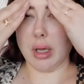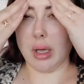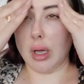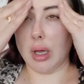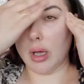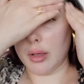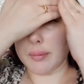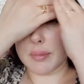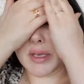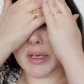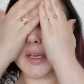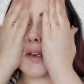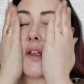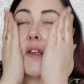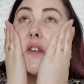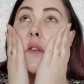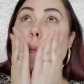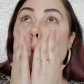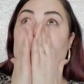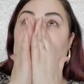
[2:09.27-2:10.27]
It
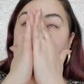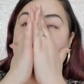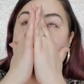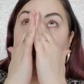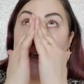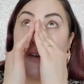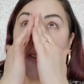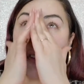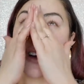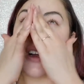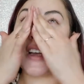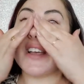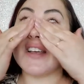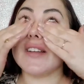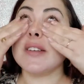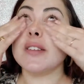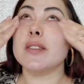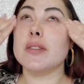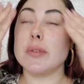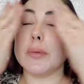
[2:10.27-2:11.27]
is my
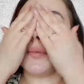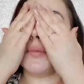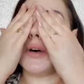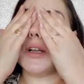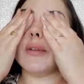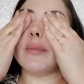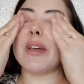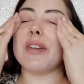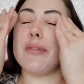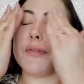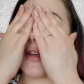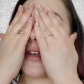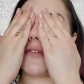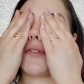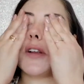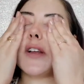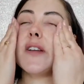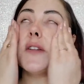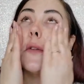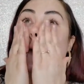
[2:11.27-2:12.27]
favorite, one of my
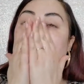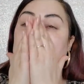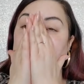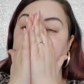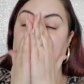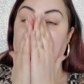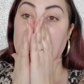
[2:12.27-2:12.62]
favorites.